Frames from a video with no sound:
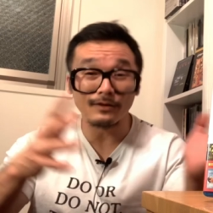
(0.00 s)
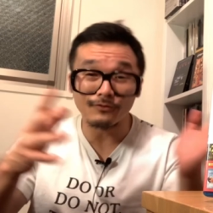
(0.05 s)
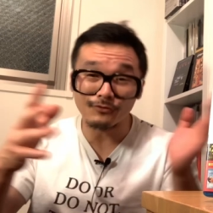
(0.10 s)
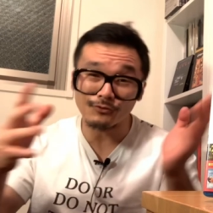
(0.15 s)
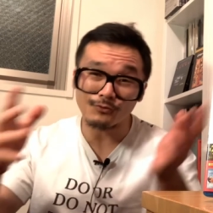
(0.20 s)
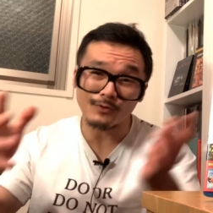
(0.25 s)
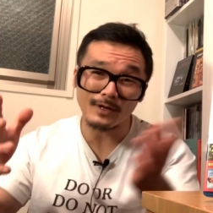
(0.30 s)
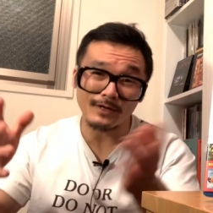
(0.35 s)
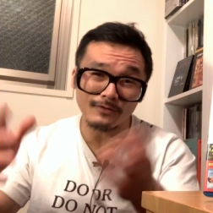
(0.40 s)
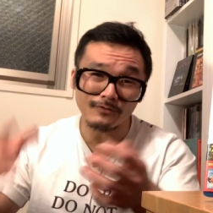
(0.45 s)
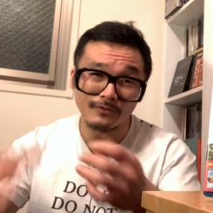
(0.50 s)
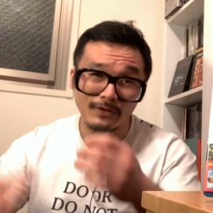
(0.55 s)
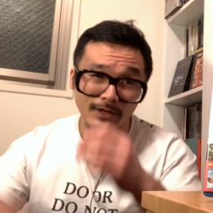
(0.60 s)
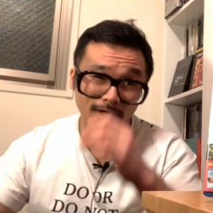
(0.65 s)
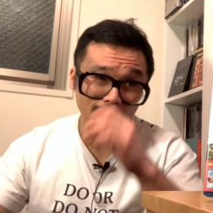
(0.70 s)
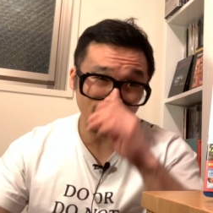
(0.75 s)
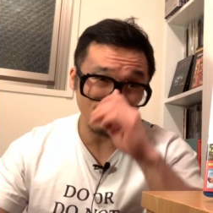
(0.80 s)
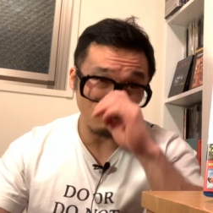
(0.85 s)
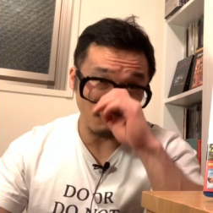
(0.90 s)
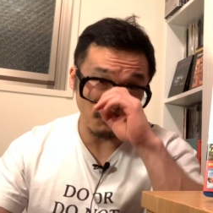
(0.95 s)

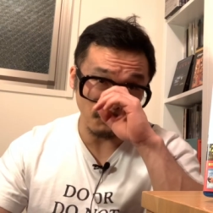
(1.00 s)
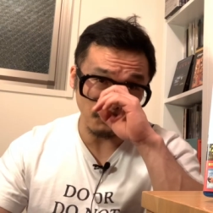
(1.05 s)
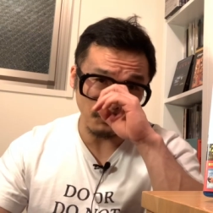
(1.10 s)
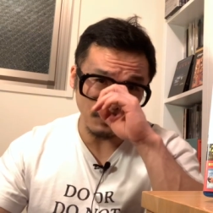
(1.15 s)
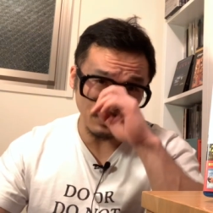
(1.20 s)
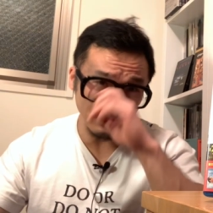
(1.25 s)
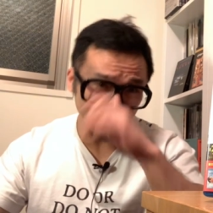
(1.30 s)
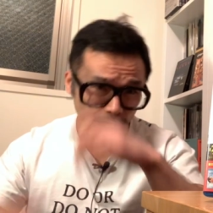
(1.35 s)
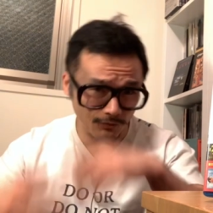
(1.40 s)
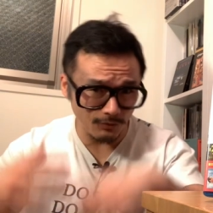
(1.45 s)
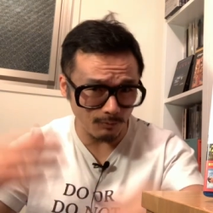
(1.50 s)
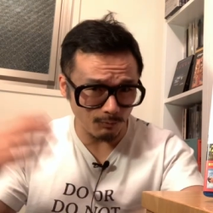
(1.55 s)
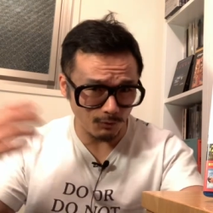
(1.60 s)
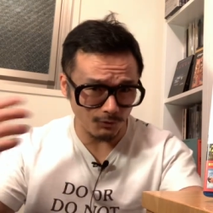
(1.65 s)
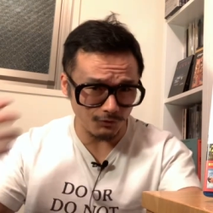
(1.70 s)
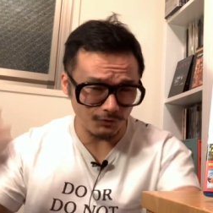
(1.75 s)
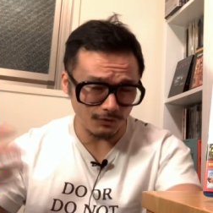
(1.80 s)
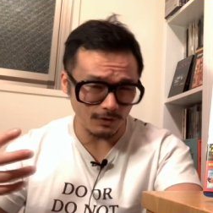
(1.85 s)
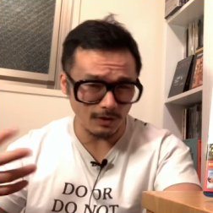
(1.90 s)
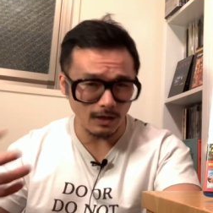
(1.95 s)
translated further into the
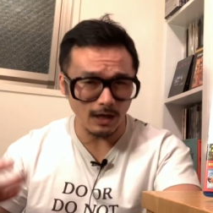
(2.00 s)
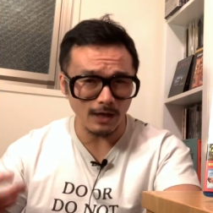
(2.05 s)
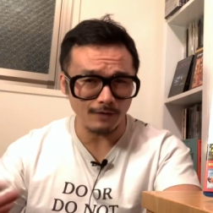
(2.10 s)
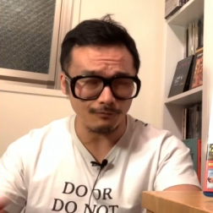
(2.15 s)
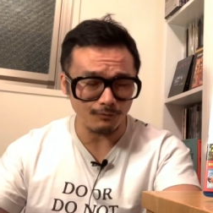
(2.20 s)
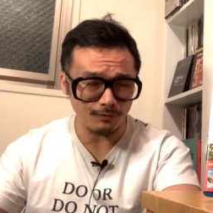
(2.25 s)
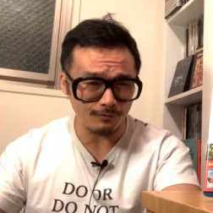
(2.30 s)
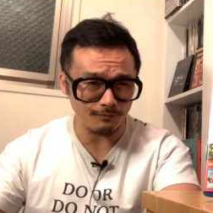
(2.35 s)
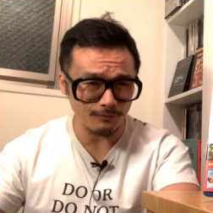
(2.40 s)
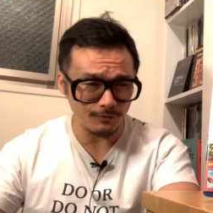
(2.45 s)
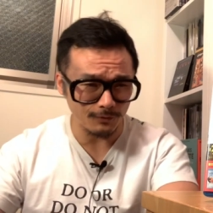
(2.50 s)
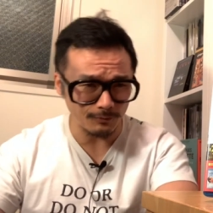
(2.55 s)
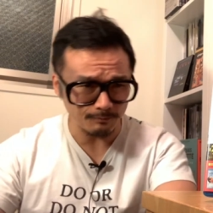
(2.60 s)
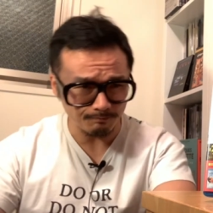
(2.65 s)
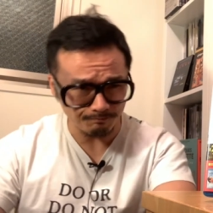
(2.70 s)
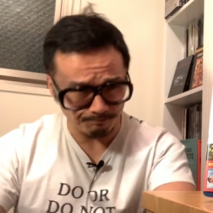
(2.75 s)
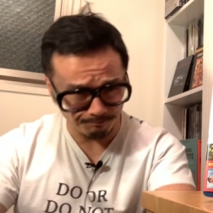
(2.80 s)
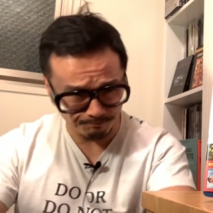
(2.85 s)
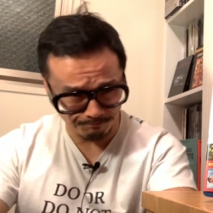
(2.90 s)
Merchant and Ivory film,